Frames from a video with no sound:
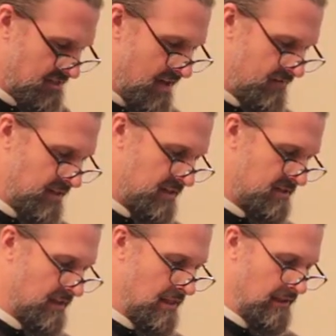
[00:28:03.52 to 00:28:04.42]
is
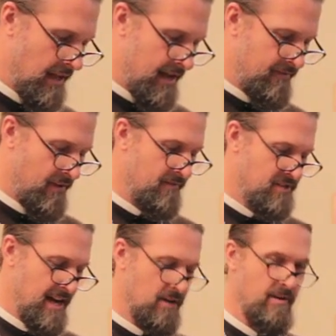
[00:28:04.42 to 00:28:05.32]
evidenced in the life of
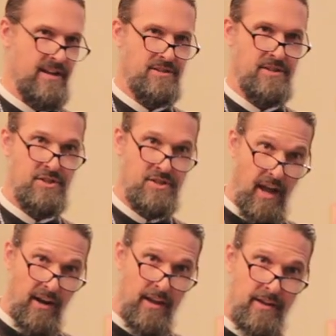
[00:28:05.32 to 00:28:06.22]
Zacharias'
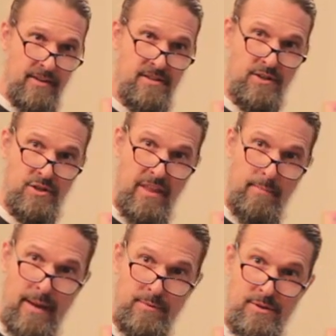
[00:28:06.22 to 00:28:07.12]
son, St. John the
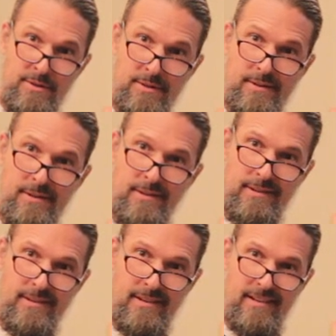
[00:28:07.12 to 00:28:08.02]
Baptist.
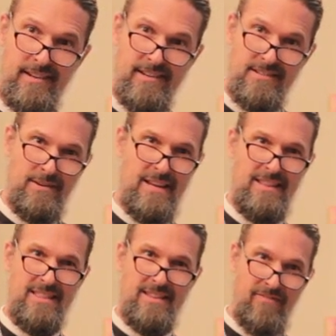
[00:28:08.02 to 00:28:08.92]
So
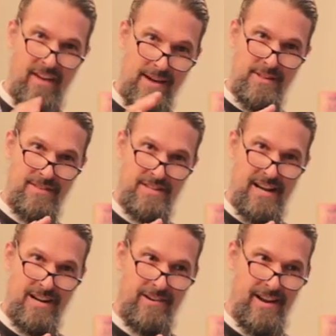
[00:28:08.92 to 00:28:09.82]
in the family of
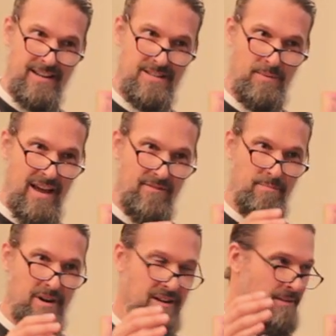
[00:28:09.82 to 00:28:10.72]
Zacharias, we have the
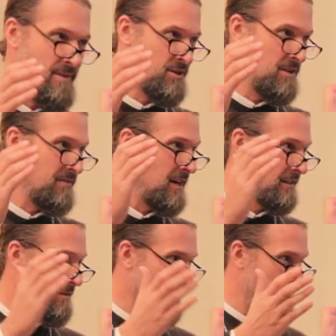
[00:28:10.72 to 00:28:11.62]
proclamation of
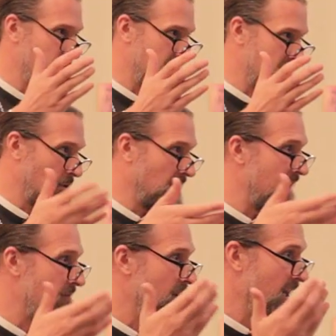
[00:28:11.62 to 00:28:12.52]
godly marriage in his own
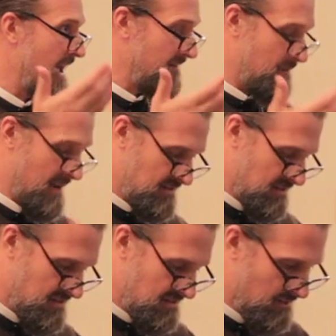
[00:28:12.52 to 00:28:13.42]
life and of
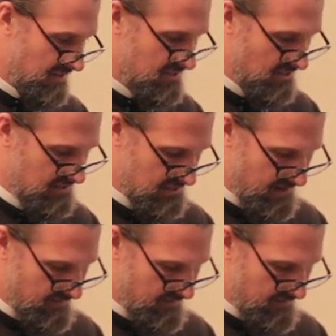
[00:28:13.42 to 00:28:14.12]
monasticism in his son's